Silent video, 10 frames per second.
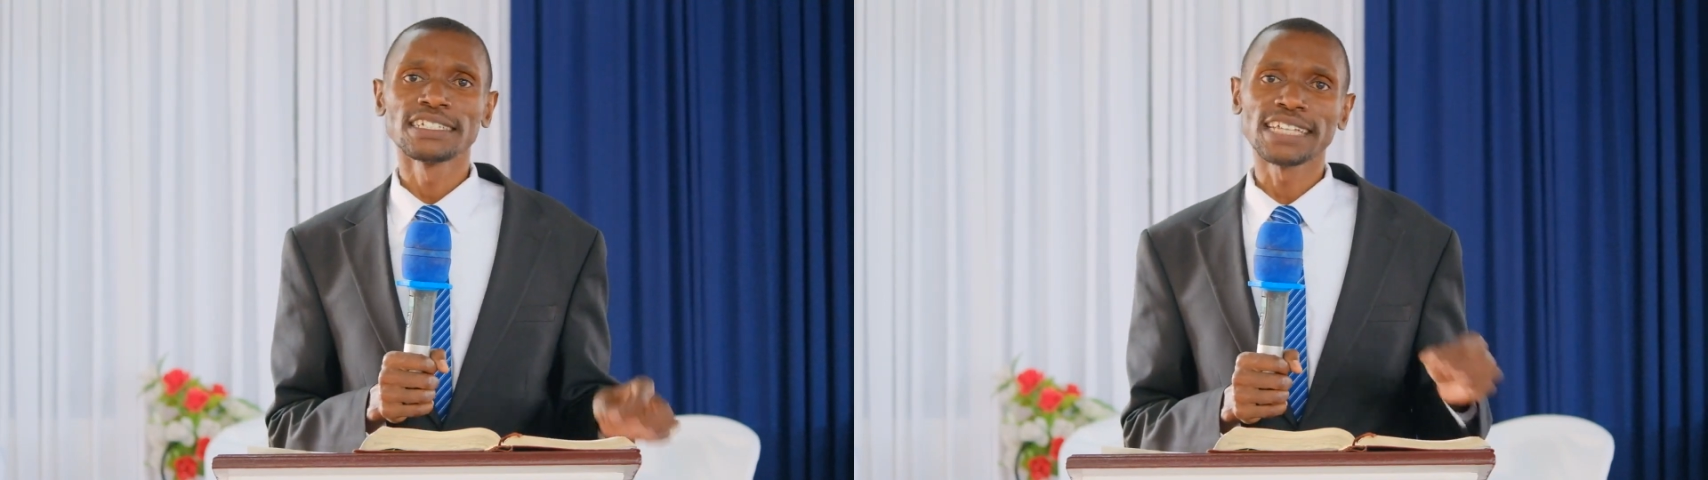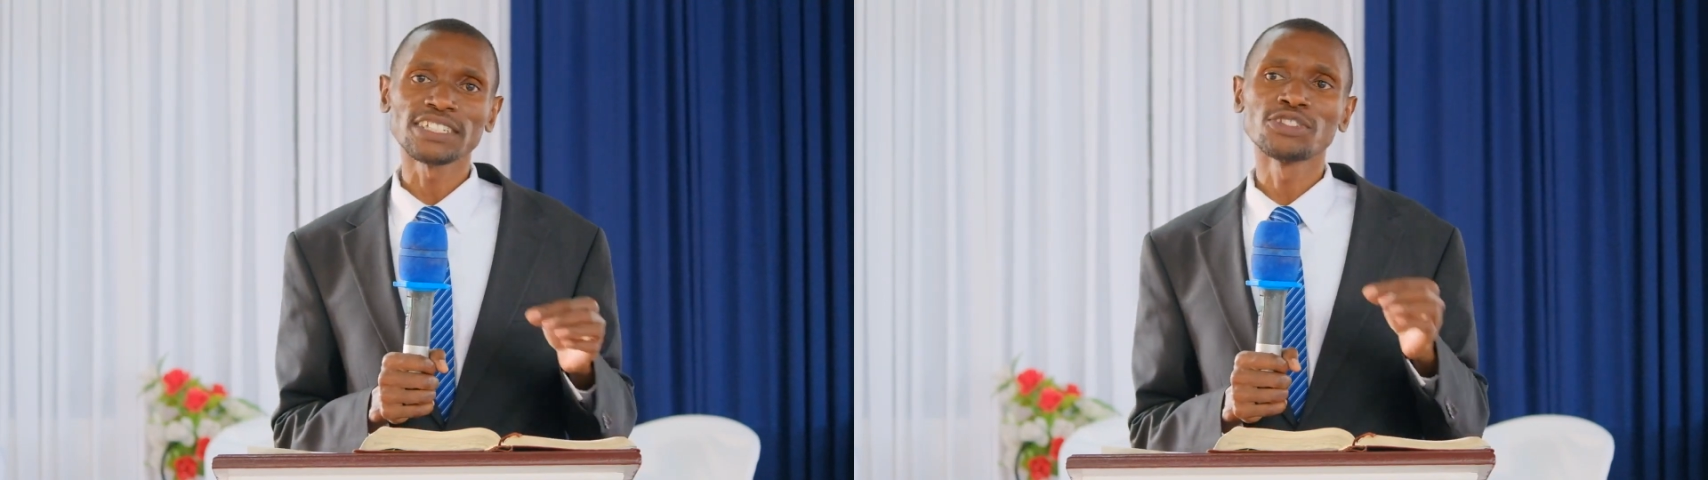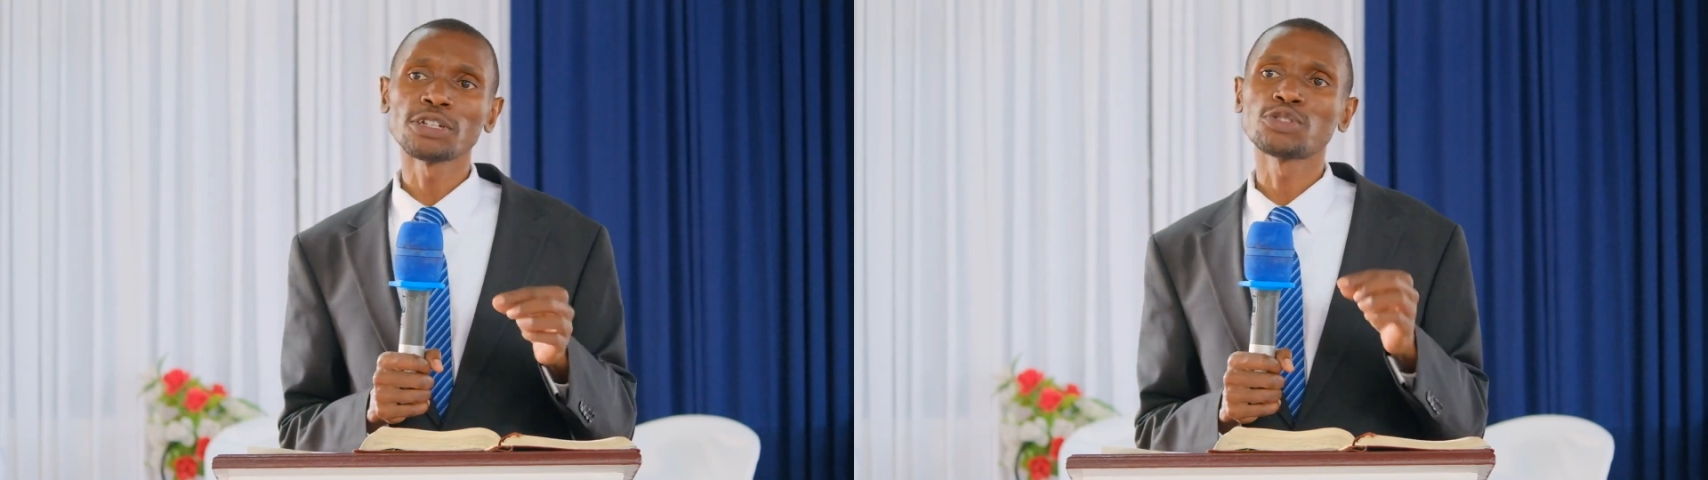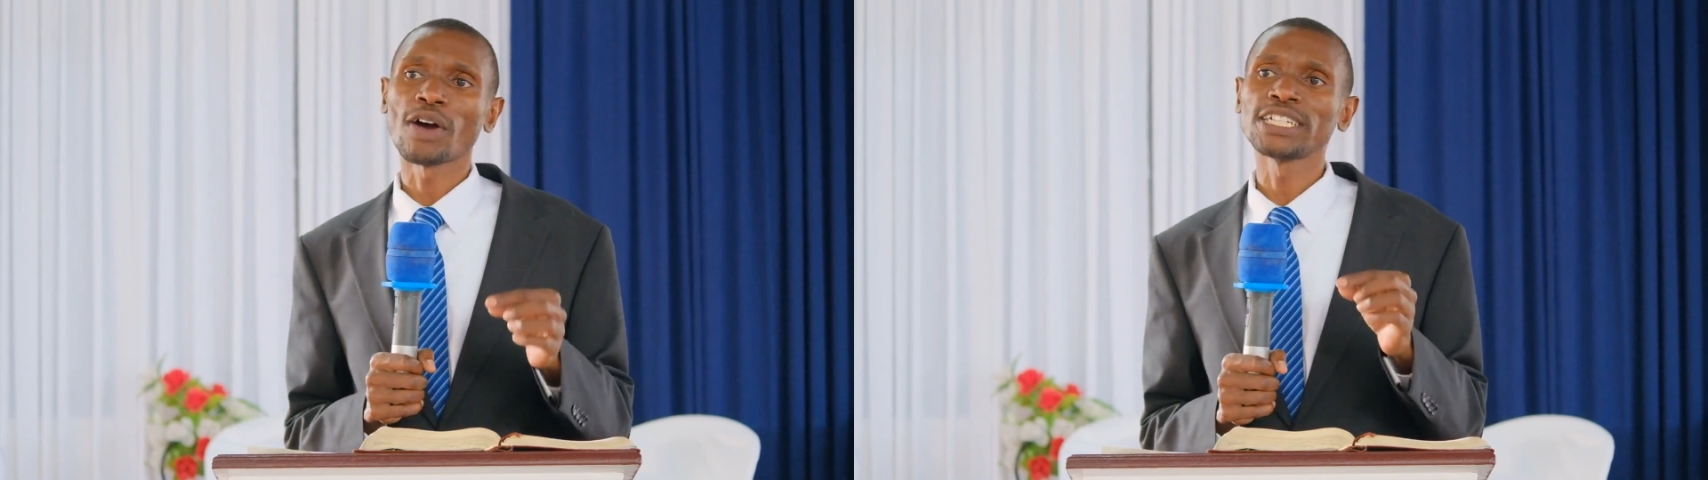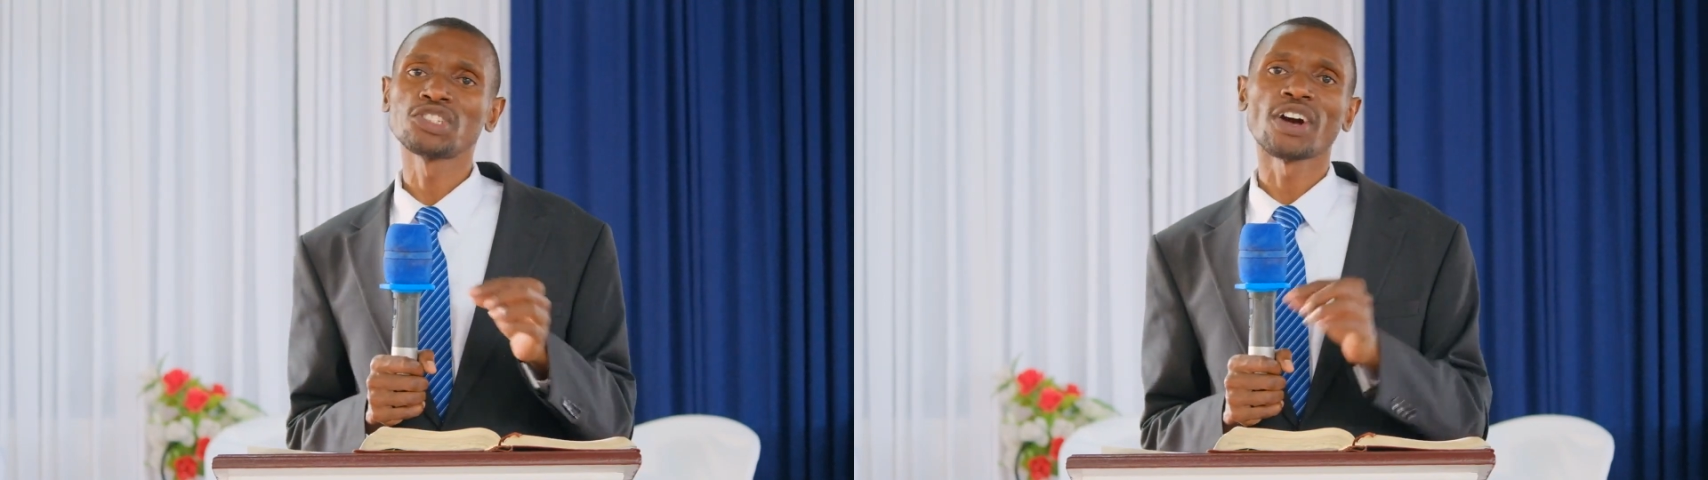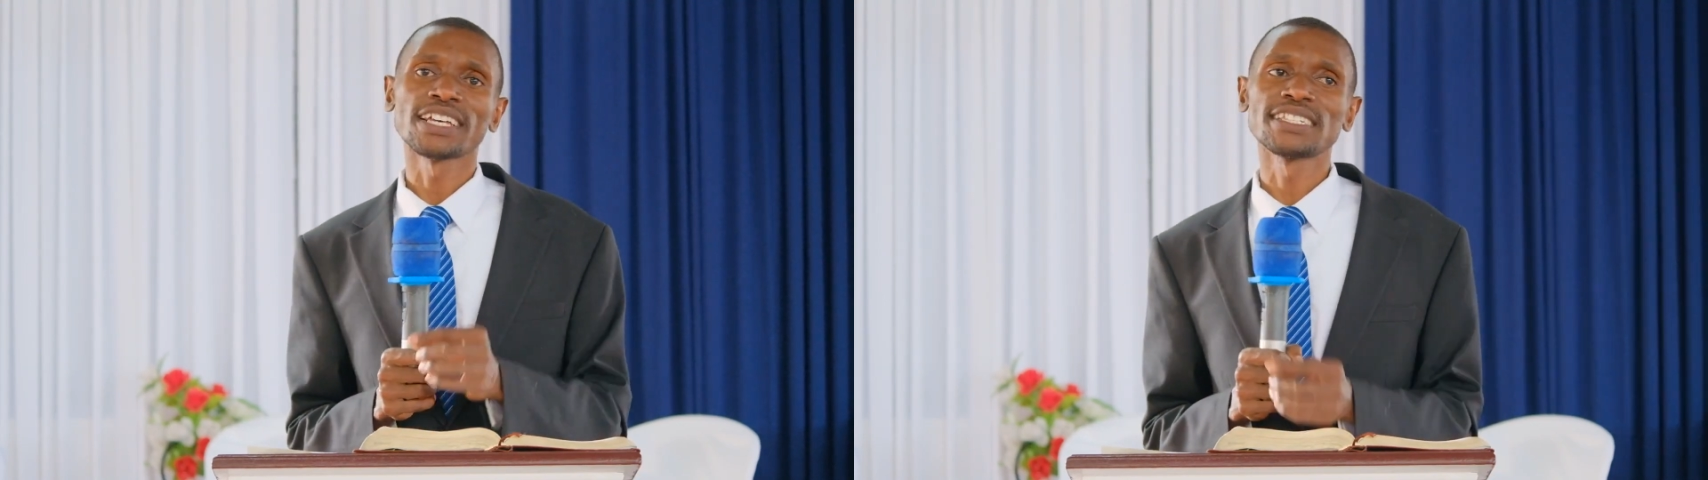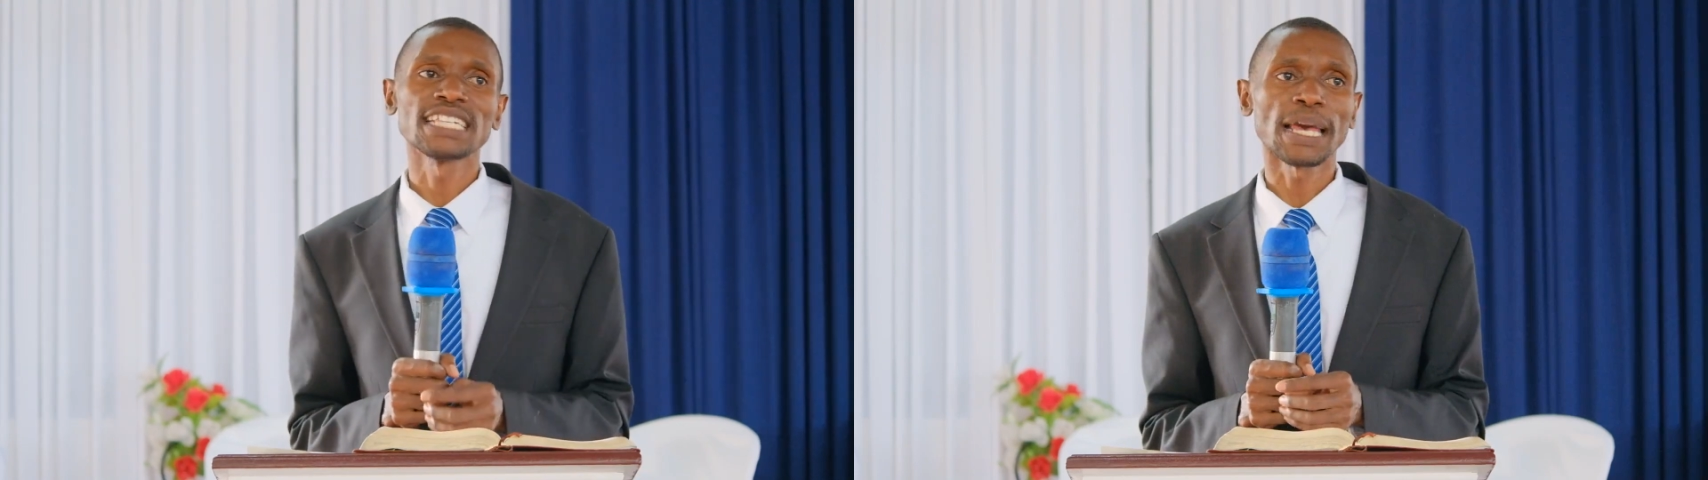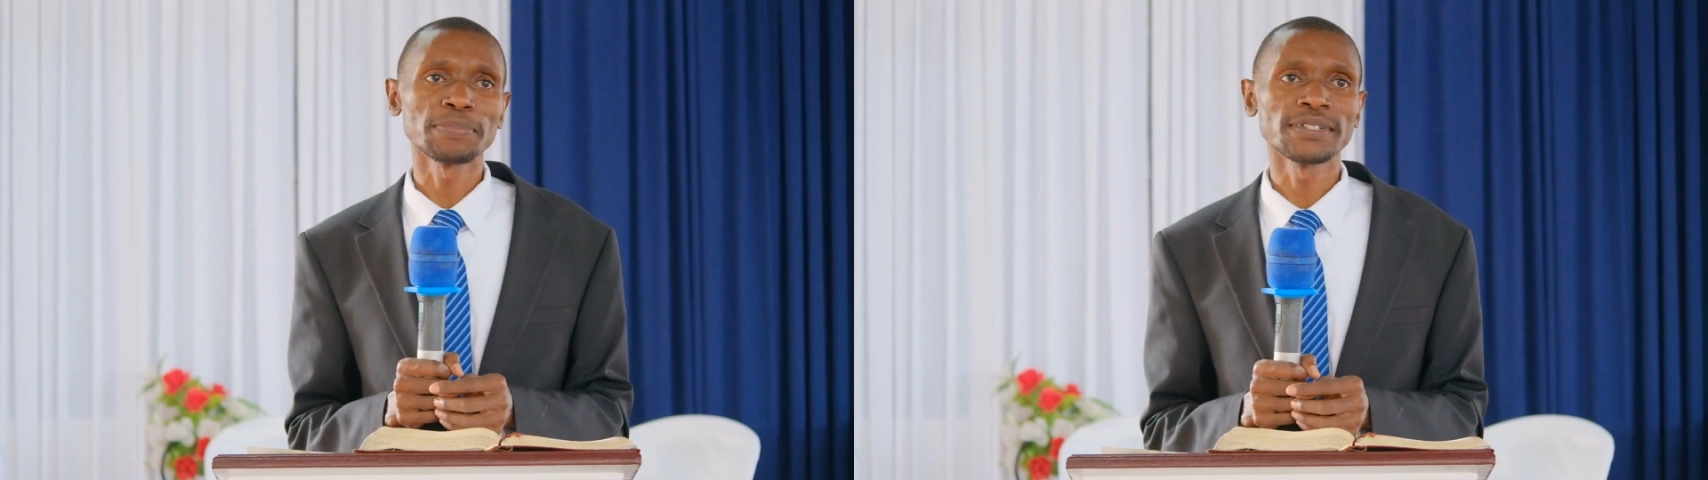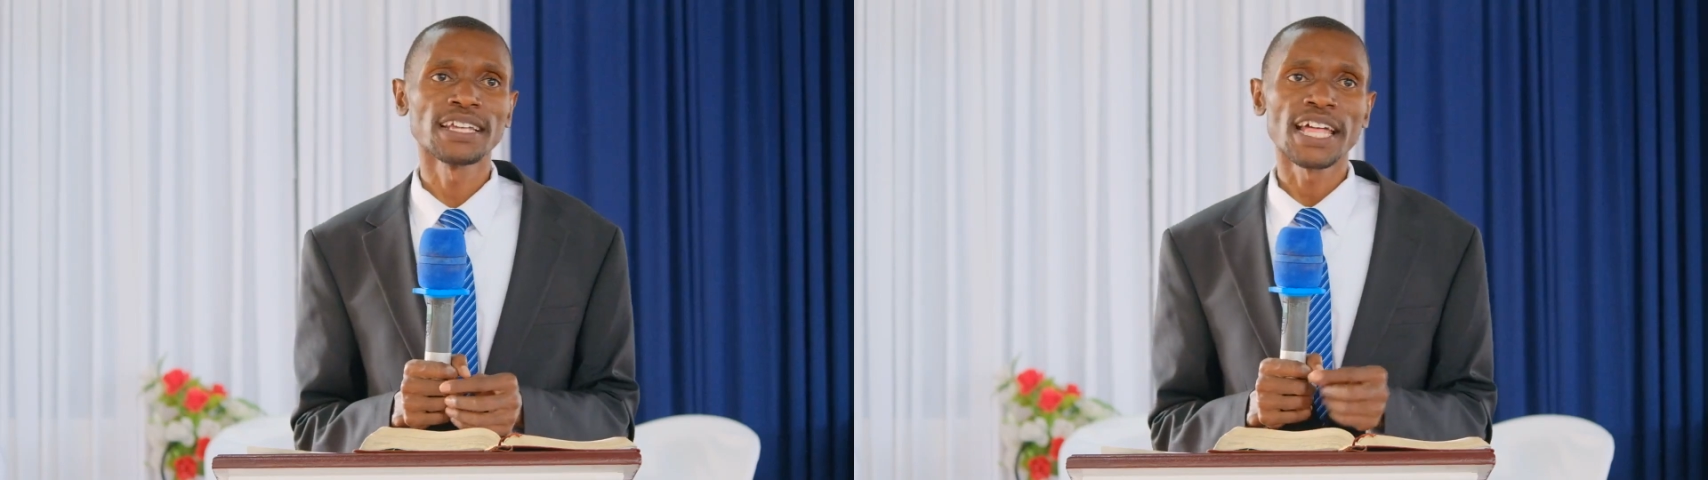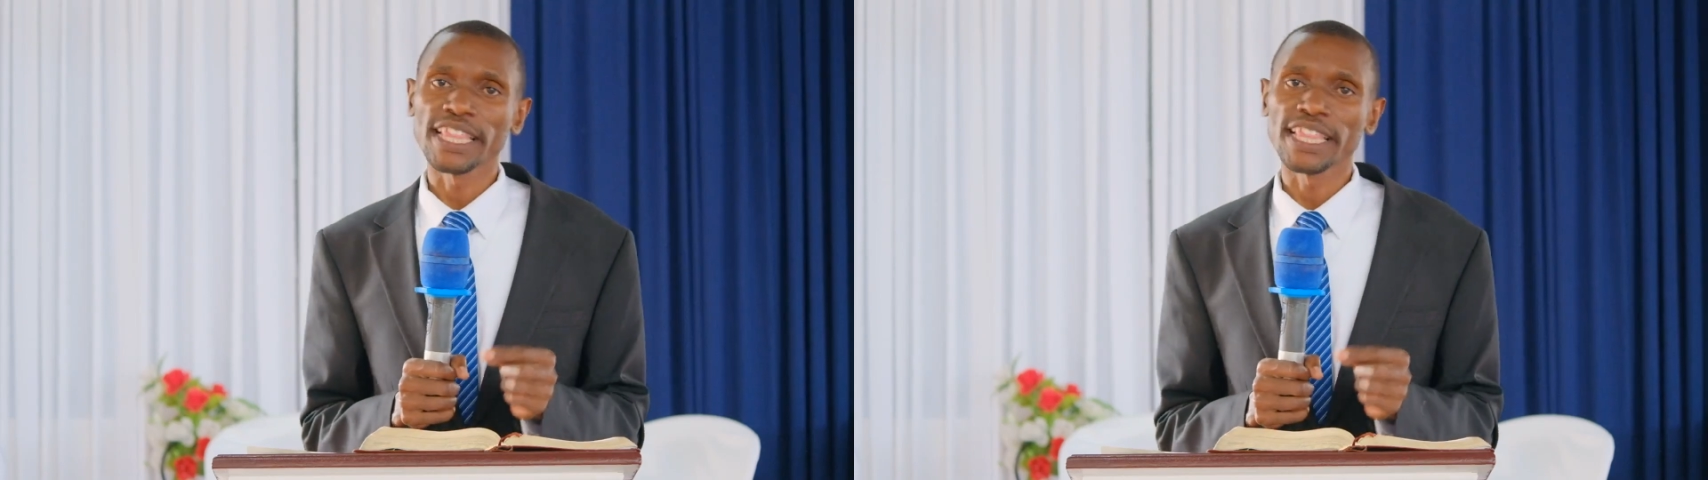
does not want to accept